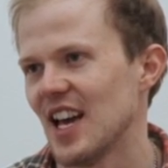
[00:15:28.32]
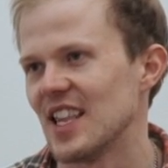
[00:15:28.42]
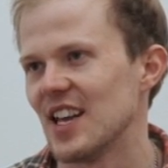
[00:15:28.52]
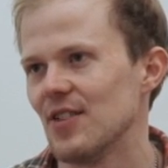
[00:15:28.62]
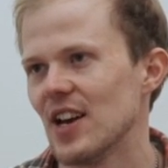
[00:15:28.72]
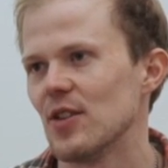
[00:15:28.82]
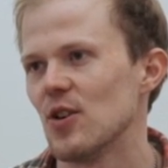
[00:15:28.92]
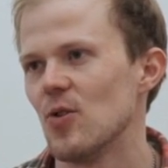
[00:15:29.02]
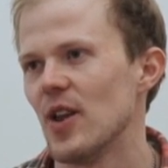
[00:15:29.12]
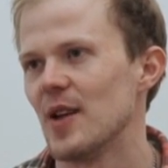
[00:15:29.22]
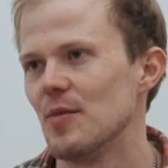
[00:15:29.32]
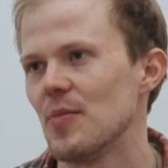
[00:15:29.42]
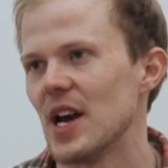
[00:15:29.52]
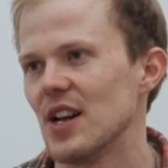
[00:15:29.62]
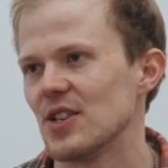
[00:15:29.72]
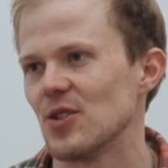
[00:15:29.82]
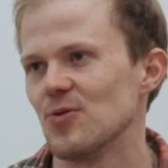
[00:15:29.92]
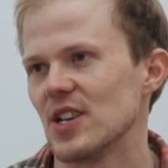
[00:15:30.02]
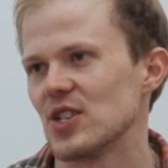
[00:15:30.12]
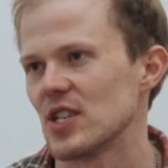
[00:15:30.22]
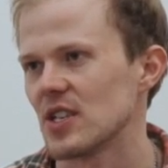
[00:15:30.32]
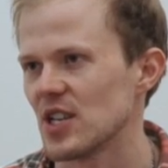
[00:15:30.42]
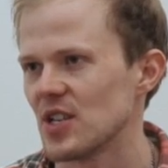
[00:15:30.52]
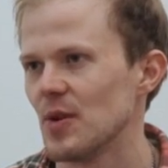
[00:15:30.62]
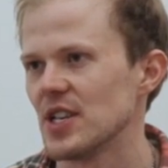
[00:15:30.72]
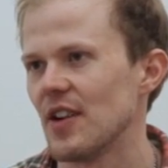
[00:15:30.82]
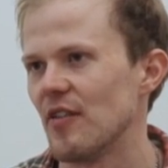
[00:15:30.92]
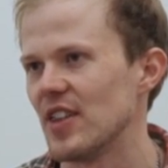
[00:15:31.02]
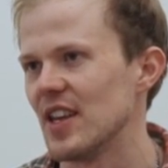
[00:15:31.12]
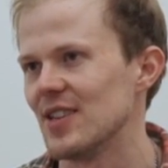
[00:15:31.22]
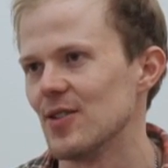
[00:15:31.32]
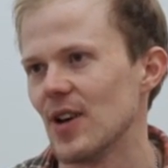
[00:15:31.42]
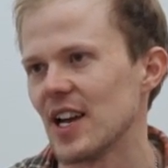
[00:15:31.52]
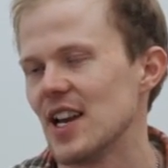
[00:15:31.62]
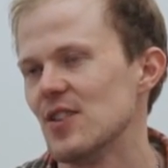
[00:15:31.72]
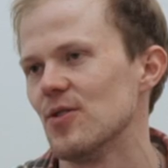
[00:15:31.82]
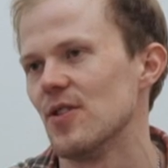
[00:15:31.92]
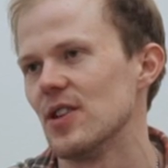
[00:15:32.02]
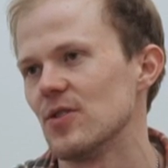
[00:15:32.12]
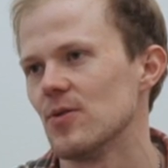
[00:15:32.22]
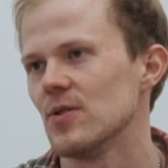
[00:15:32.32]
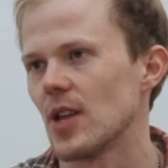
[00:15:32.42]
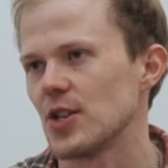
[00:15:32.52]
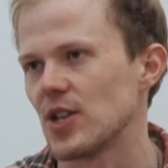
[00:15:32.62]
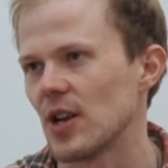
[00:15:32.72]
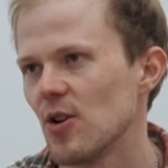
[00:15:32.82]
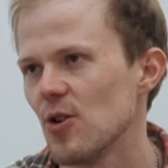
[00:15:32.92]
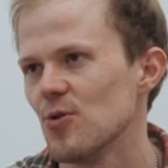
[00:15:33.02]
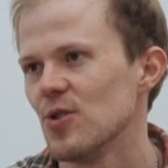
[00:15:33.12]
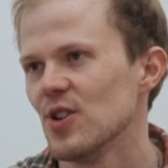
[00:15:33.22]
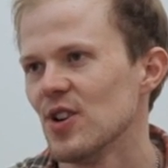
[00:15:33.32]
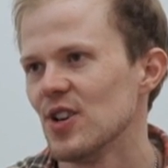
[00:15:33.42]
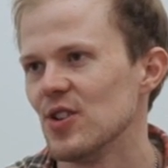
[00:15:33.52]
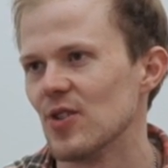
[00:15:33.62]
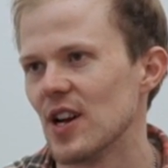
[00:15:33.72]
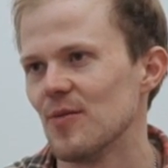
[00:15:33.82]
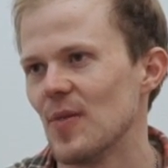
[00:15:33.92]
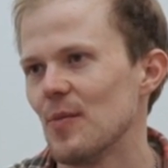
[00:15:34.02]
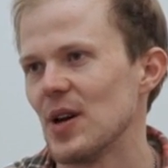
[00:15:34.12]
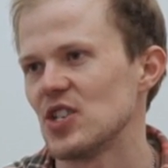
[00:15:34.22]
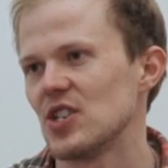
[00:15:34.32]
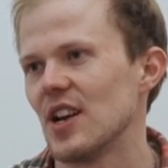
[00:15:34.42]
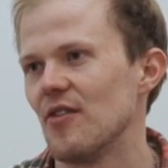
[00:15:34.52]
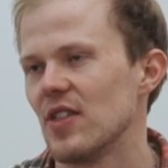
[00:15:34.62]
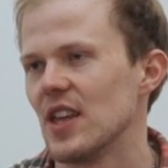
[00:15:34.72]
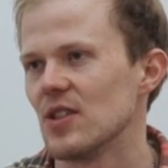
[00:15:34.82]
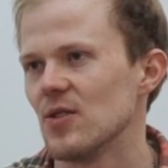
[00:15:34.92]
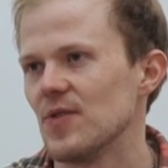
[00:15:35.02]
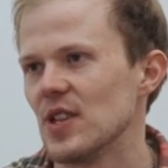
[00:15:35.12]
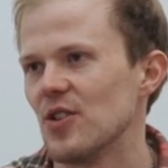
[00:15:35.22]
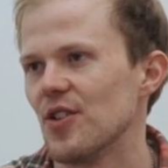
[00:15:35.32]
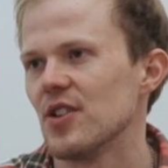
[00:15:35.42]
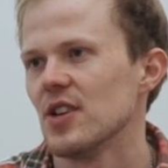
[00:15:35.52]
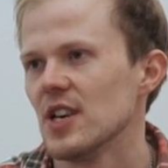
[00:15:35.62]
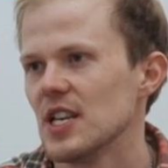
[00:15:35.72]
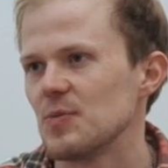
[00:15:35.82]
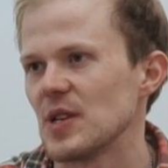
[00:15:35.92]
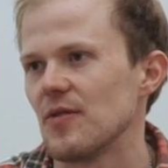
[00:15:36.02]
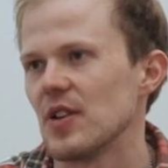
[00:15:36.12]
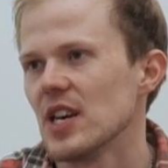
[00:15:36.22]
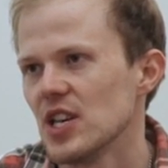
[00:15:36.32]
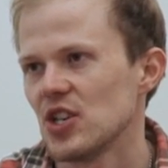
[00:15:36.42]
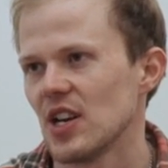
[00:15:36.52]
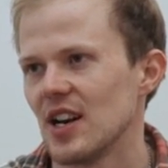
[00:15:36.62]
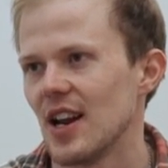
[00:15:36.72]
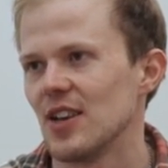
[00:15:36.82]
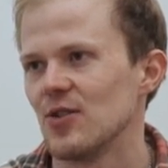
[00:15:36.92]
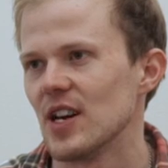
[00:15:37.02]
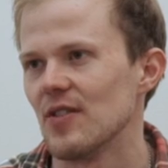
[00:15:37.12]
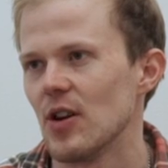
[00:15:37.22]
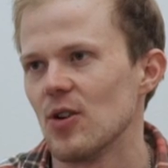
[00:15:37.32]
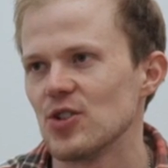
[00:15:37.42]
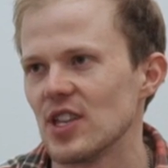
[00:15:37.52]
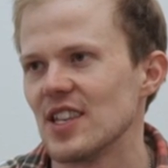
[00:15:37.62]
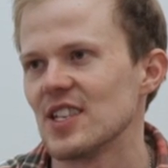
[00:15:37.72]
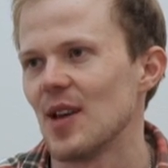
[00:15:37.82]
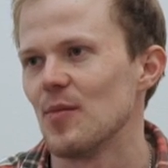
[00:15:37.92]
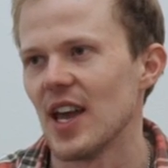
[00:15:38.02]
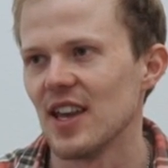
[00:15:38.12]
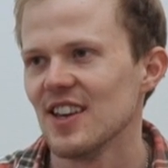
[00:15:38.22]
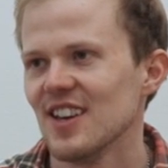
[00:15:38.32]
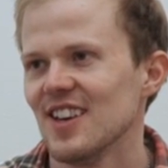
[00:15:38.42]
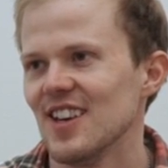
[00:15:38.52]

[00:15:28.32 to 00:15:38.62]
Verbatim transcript: and then we have the whole admin panel, so we can just customize everything. You, again, you don't need to touch the code. You can ma match everything to fit your specific niche, and, then you can even launch it in the same day.